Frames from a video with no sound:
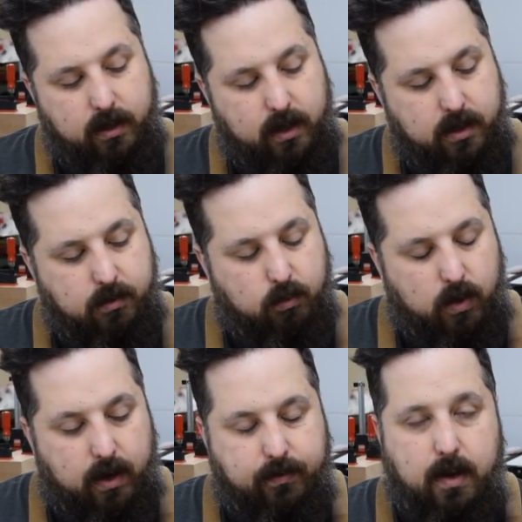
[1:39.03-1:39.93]
and
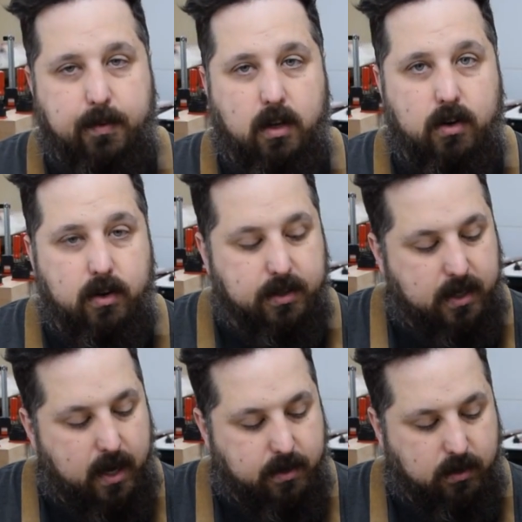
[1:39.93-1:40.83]
what I've come to learn is
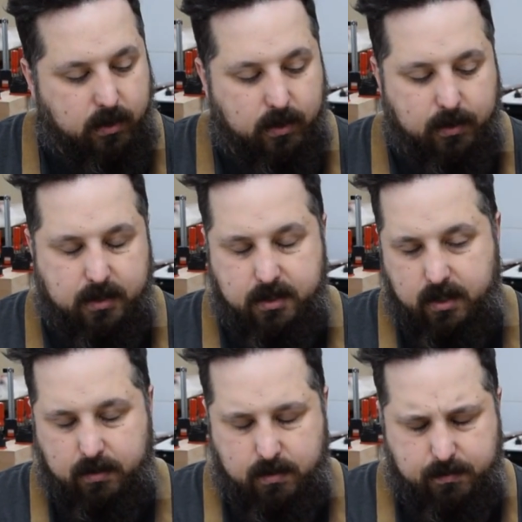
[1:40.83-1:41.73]
that, because